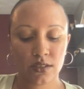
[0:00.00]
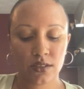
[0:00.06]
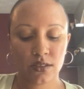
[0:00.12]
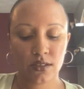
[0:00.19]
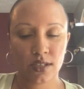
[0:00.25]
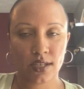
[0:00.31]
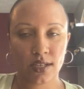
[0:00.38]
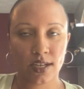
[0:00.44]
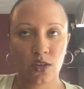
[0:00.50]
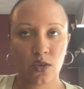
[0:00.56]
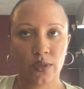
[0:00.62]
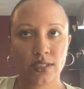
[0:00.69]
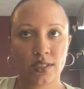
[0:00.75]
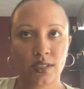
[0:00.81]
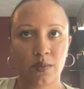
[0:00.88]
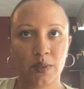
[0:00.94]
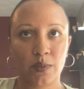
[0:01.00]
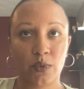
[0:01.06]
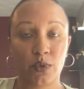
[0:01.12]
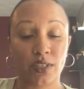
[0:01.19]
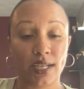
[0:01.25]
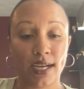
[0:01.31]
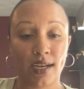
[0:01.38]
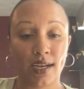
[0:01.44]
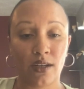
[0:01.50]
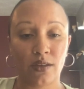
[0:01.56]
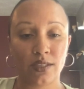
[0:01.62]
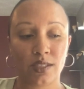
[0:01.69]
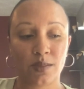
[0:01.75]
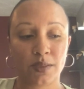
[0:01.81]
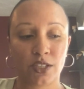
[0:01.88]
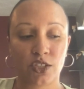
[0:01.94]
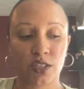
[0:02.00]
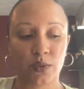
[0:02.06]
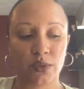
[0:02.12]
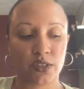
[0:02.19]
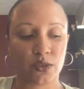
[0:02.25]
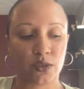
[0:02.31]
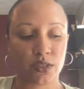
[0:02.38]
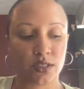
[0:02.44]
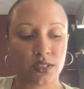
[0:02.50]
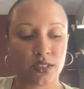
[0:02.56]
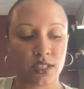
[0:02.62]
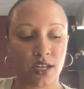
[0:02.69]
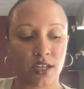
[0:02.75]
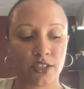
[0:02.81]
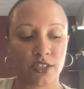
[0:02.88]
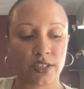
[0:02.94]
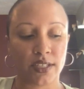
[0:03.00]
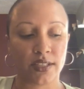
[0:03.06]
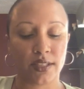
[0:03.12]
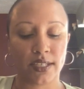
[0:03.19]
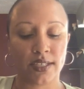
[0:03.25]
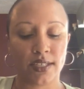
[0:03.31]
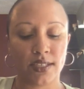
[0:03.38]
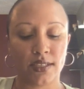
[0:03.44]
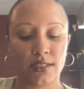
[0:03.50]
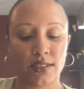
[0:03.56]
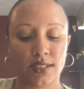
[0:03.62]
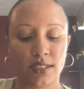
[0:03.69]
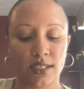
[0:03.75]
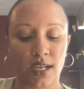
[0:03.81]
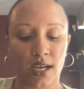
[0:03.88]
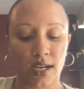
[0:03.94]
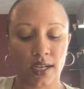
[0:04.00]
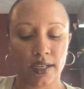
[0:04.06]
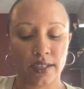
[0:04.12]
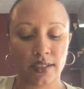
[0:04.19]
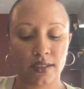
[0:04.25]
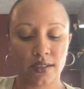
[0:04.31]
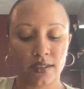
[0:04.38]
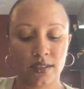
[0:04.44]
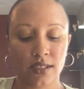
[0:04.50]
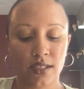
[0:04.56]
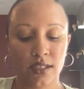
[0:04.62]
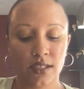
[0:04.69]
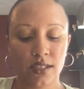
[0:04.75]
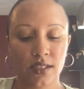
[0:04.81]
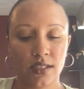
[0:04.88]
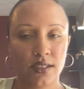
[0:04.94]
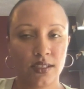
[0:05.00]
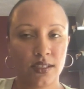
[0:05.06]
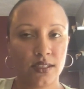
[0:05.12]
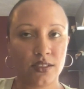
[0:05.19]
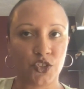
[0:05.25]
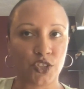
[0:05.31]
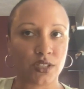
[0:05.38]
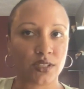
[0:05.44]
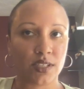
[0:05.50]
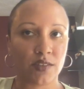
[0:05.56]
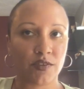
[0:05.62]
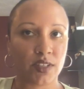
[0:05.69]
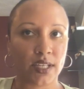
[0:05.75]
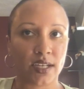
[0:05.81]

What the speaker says: And I always tell people now, especially when you go to the doctor and they deny just even